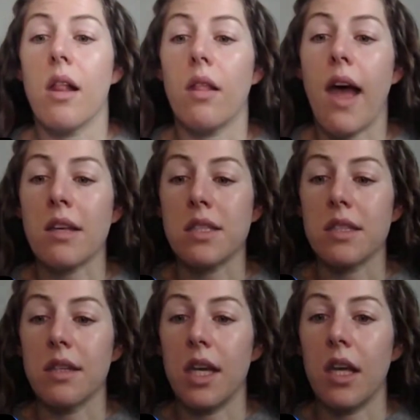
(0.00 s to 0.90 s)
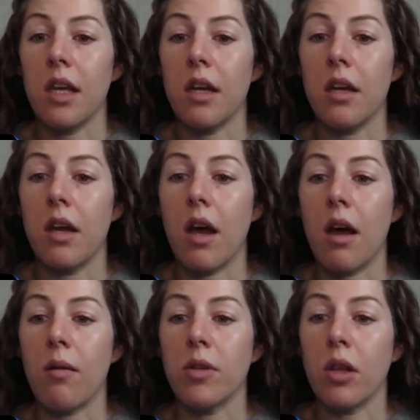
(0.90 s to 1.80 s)
lastly,
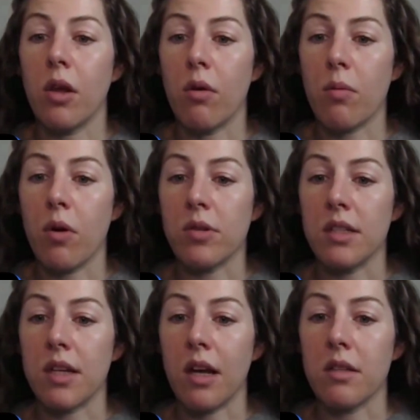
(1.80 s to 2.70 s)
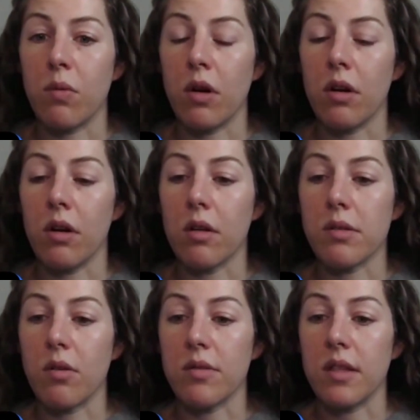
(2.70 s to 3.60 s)
the lower protein diets were
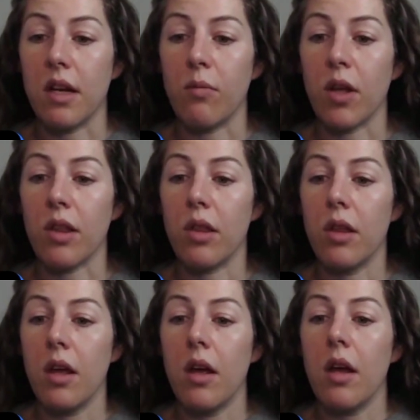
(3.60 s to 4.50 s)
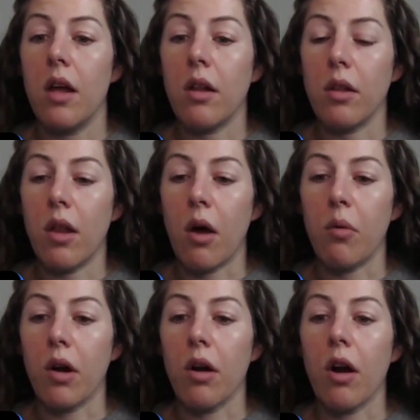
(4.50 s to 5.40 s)
associated with
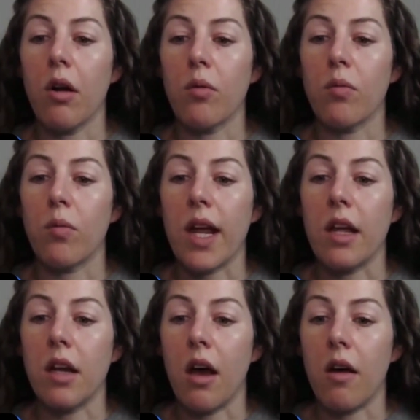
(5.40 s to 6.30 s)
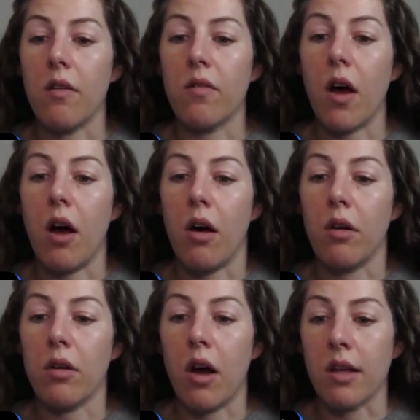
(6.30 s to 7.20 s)
lower rate of
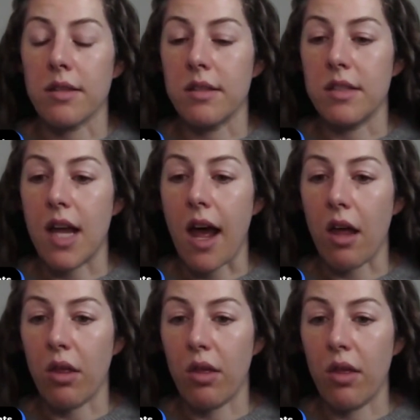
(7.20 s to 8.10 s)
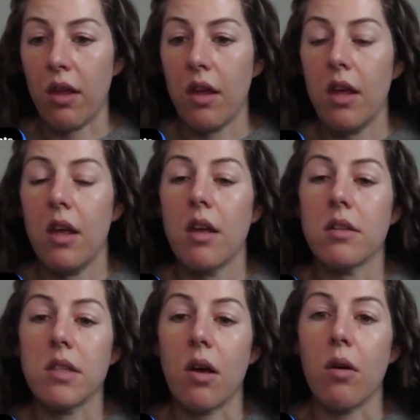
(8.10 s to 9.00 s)
all-cause death.
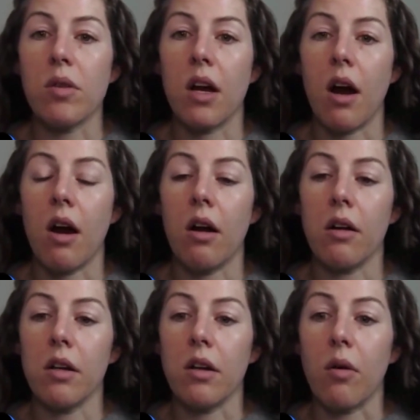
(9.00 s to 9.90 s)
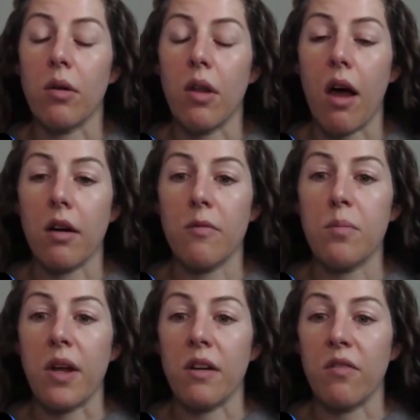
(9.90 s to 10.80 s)
So there are, a lot of
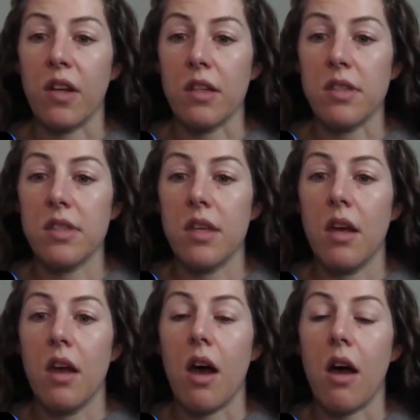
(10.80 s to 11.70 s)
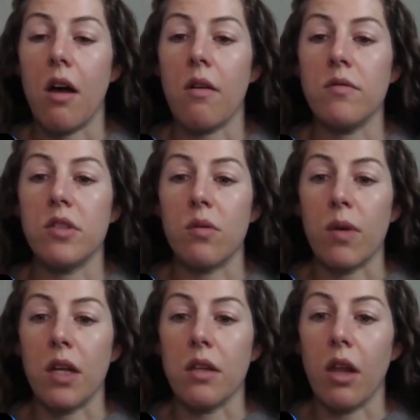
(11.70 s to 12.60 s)
benefits of
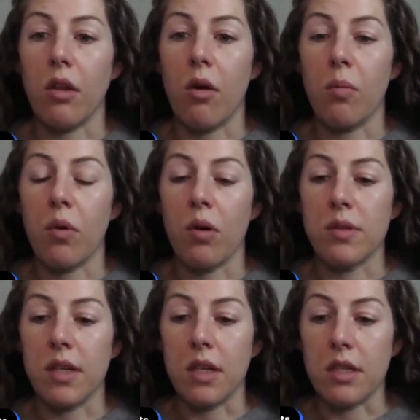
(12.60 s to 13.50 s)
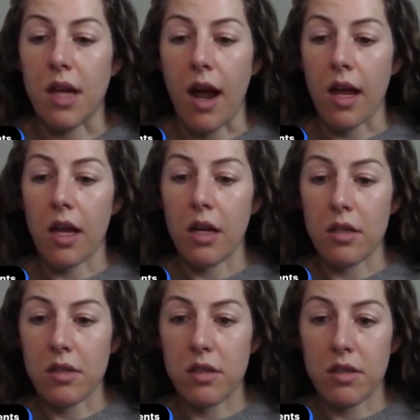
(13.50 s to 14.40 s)
doing the low protein
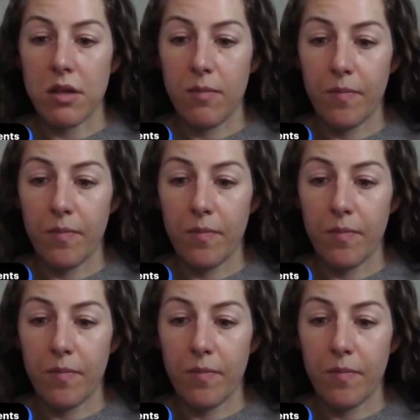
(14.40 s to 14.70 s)
diet.